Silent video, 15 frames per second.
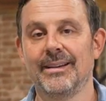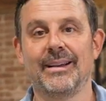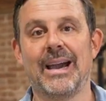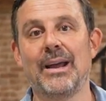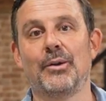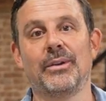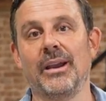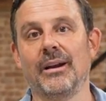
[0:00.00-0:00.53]
I
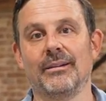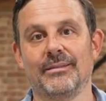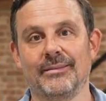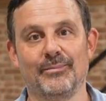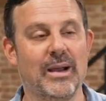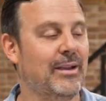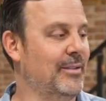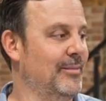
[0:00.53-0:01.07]
don't care.
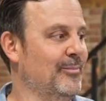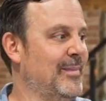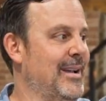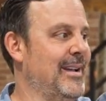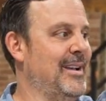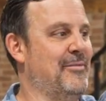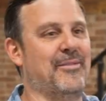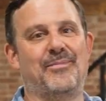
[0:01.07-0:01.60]
My
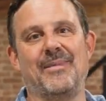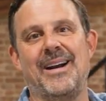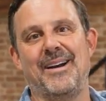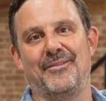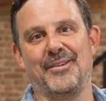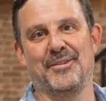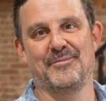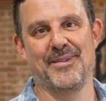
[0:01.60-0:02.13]

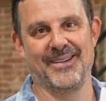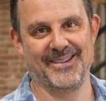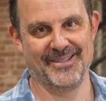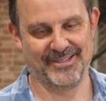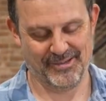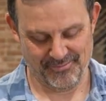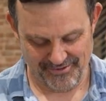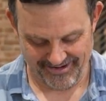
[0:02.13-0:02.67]
other money
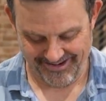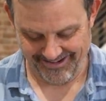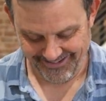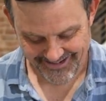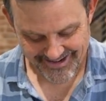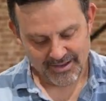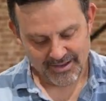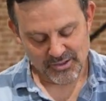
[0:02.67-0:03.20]
is working.
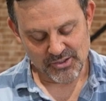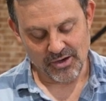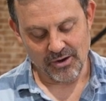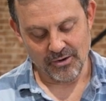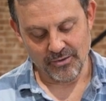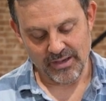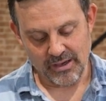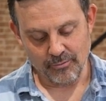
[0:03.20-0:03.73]

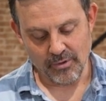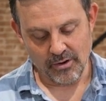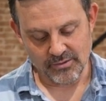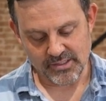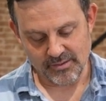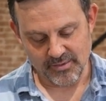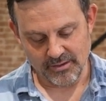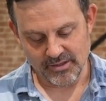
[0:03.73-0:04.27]
So he wrote
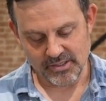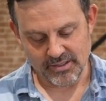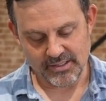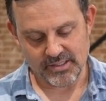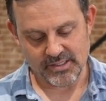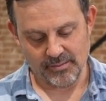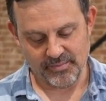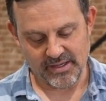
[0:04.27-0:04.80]
something originally,
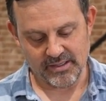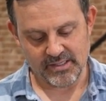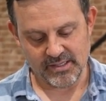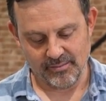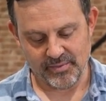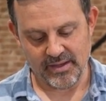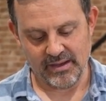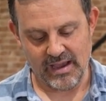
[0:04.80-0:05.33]

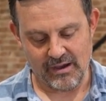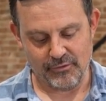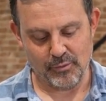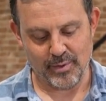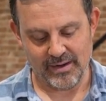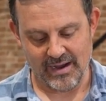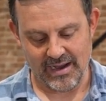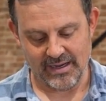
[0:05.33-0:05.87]
something have
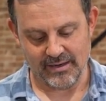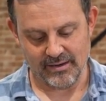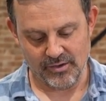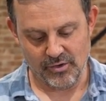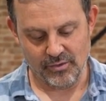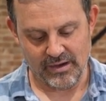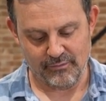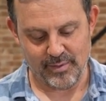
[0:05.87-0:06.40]

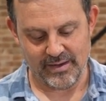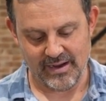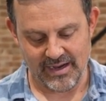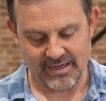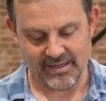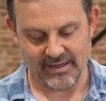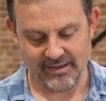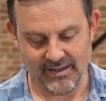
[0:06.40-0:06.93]
you have been
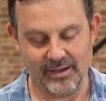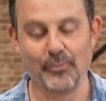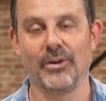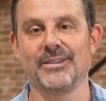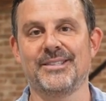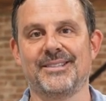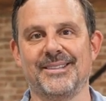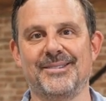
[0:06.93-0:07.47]
hiding. He
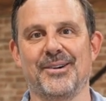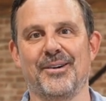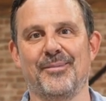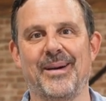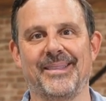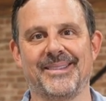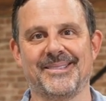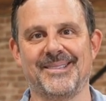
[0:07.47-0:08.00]
wants to know
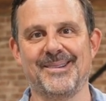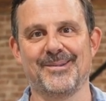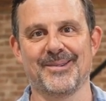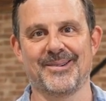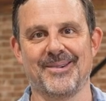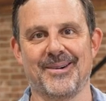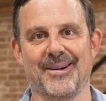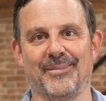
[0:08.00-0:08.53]
about the secret
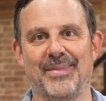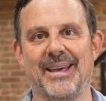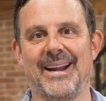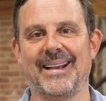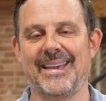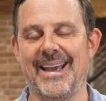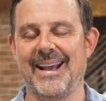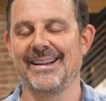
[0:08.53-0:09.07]
car that I
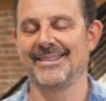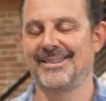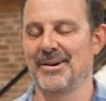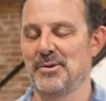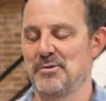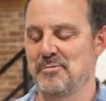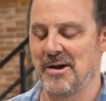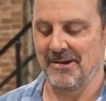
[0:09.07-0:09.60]
can't
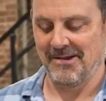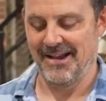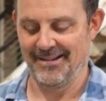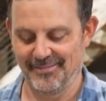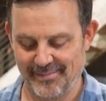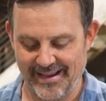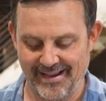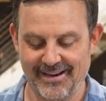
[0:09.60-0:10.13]
tell you about yet,
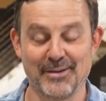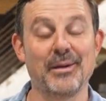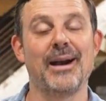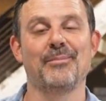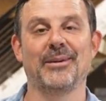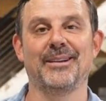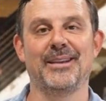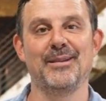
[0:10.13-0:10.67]
and I'm
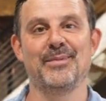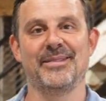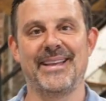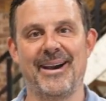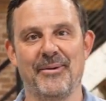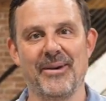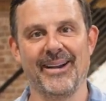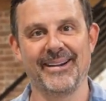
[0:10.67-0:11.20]
gonna keep it
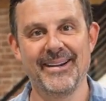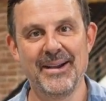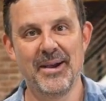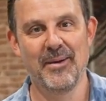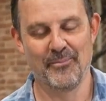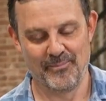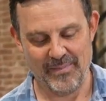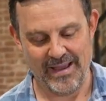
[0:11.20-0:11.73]
that way.
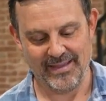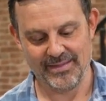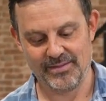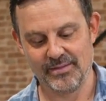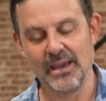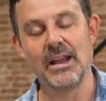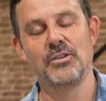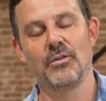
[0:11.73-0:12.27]

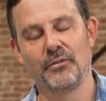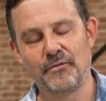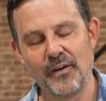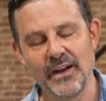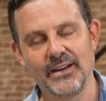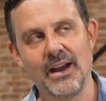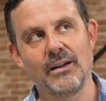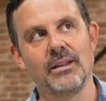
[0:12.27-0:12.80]
and you'll
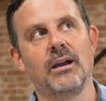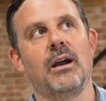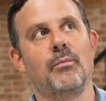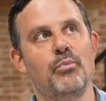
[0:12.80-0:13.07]
find out later. I